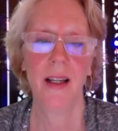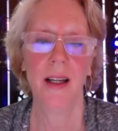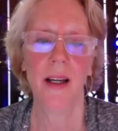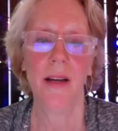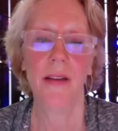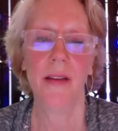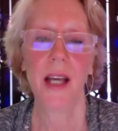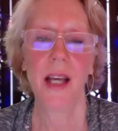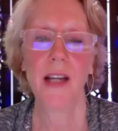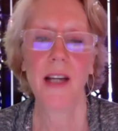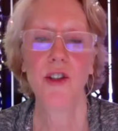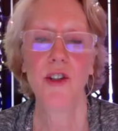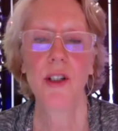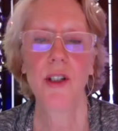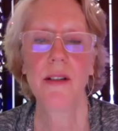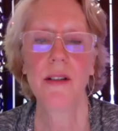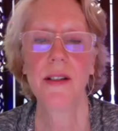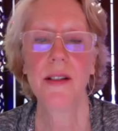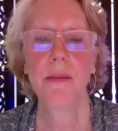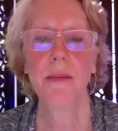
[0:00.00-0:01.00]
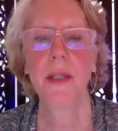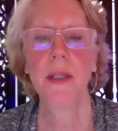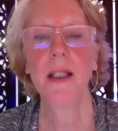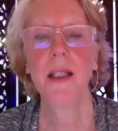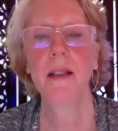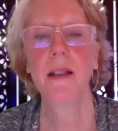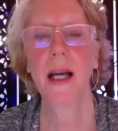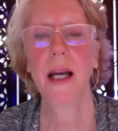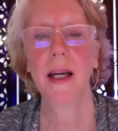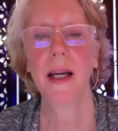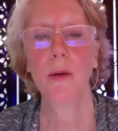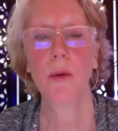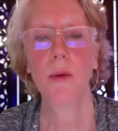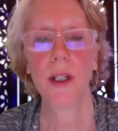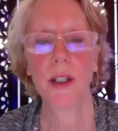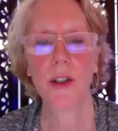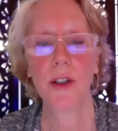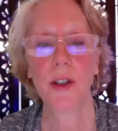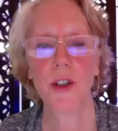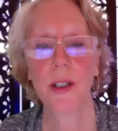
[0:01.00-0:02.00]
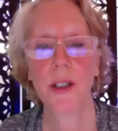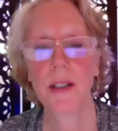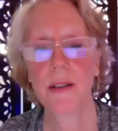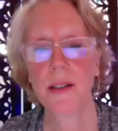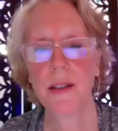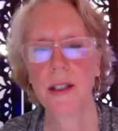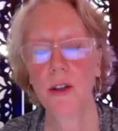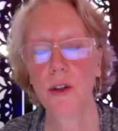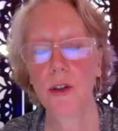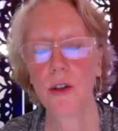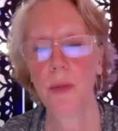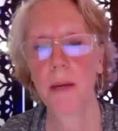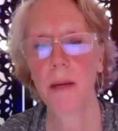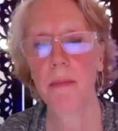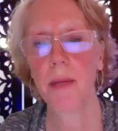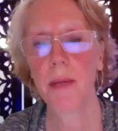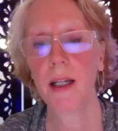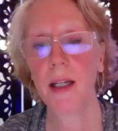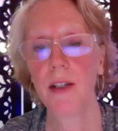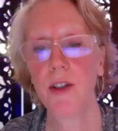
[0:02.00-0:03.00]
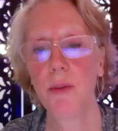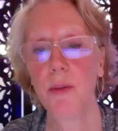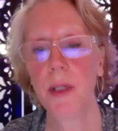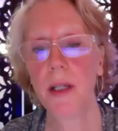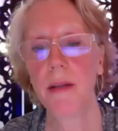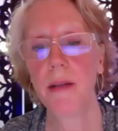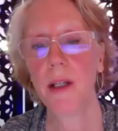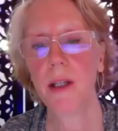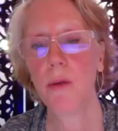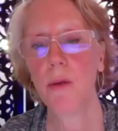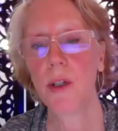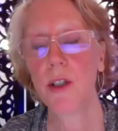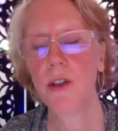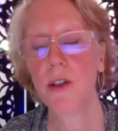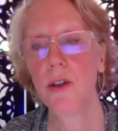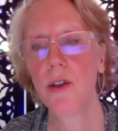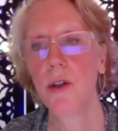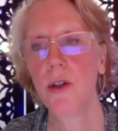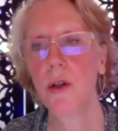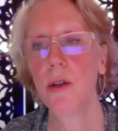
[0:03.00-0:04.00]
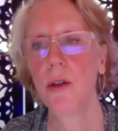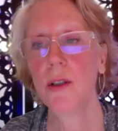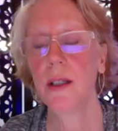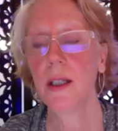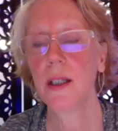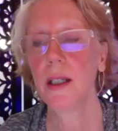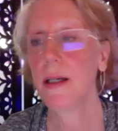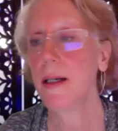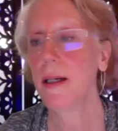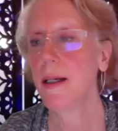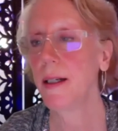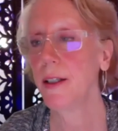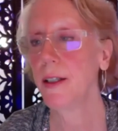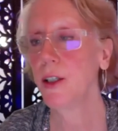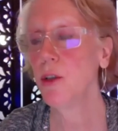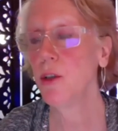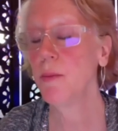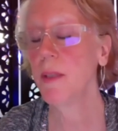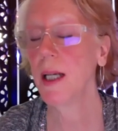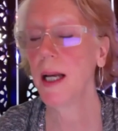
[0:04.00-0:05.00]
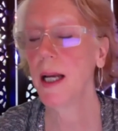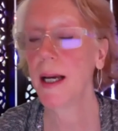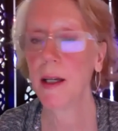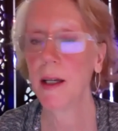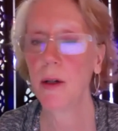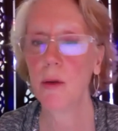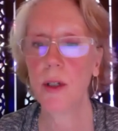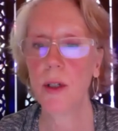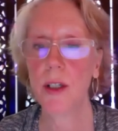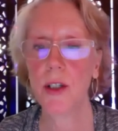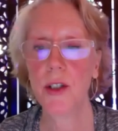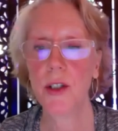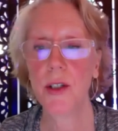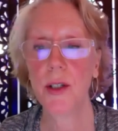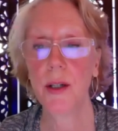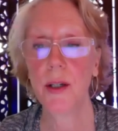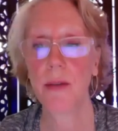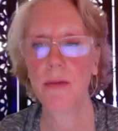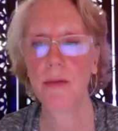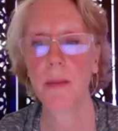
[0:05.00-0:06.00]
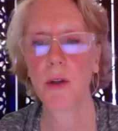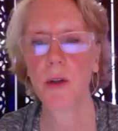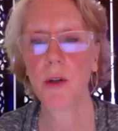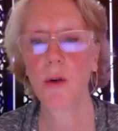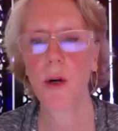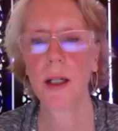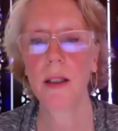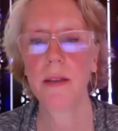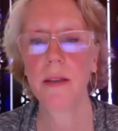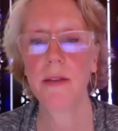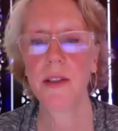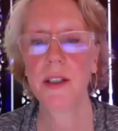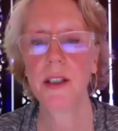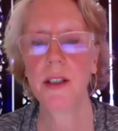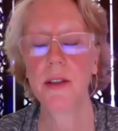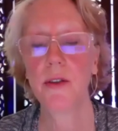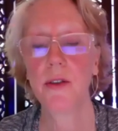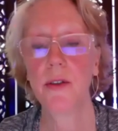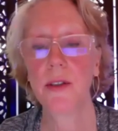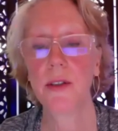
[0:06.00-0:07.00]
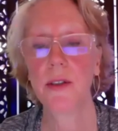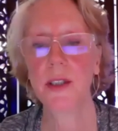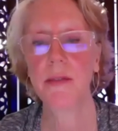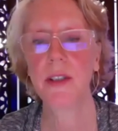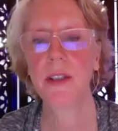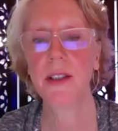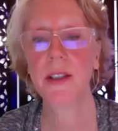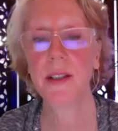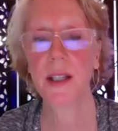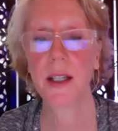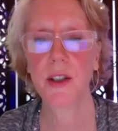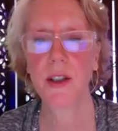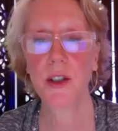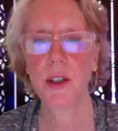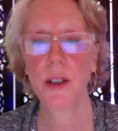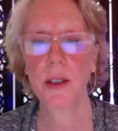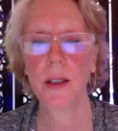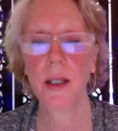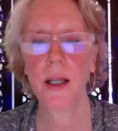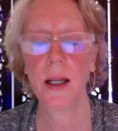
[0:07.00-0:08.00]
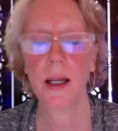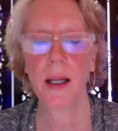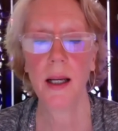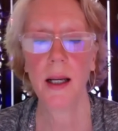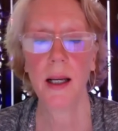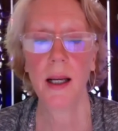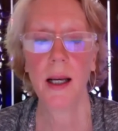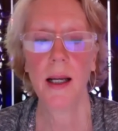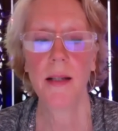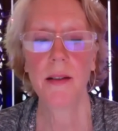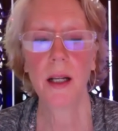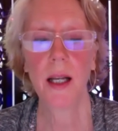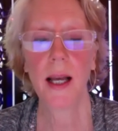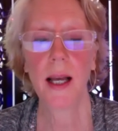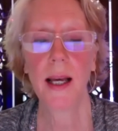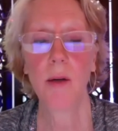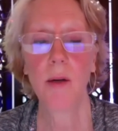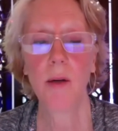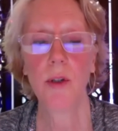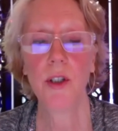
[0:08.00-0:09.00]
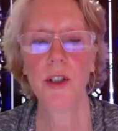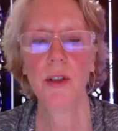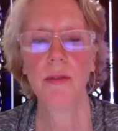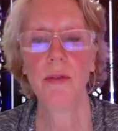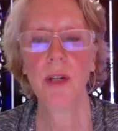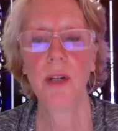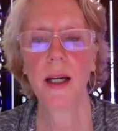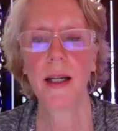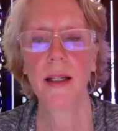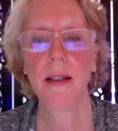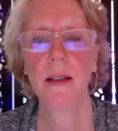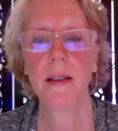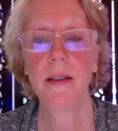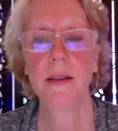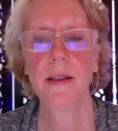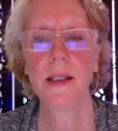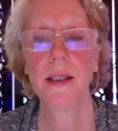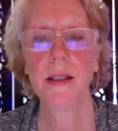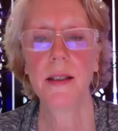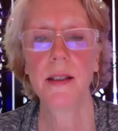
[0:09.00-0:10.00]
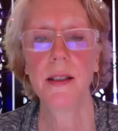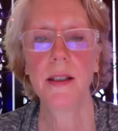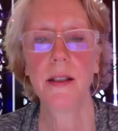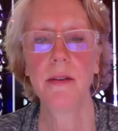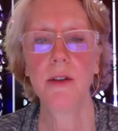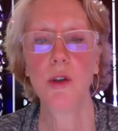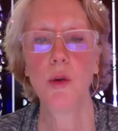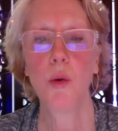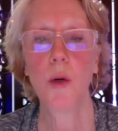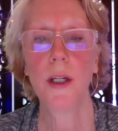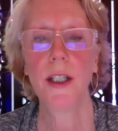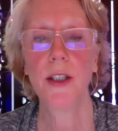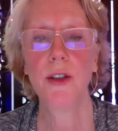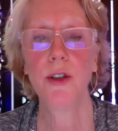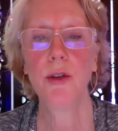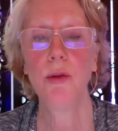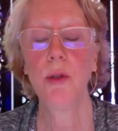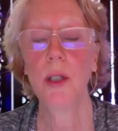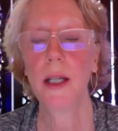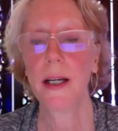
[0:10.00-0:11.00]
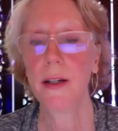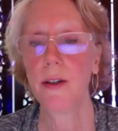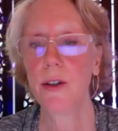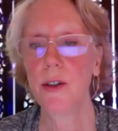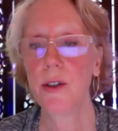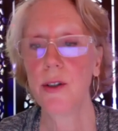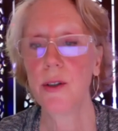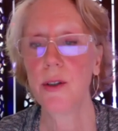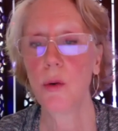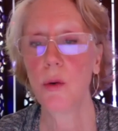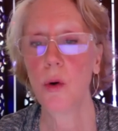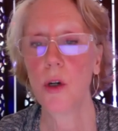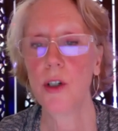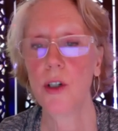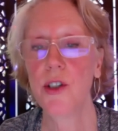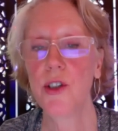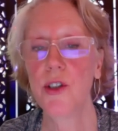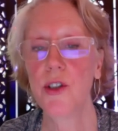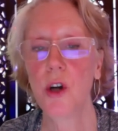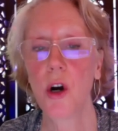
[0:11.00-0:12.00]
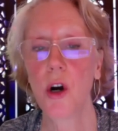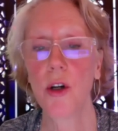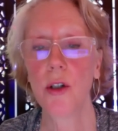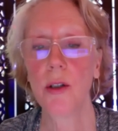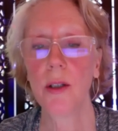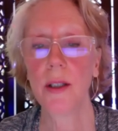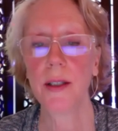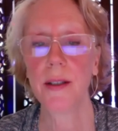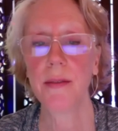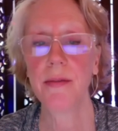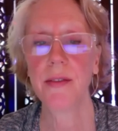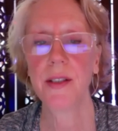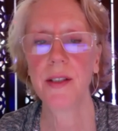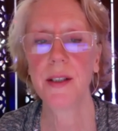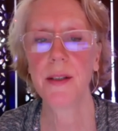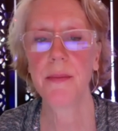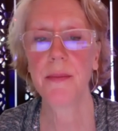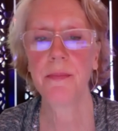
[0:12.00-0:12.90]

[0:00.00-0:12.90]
The ancient Semitic language, considered by many to be the original human language from the cradle of civilization, is a language of light consisting of 22 letters or star glyphs.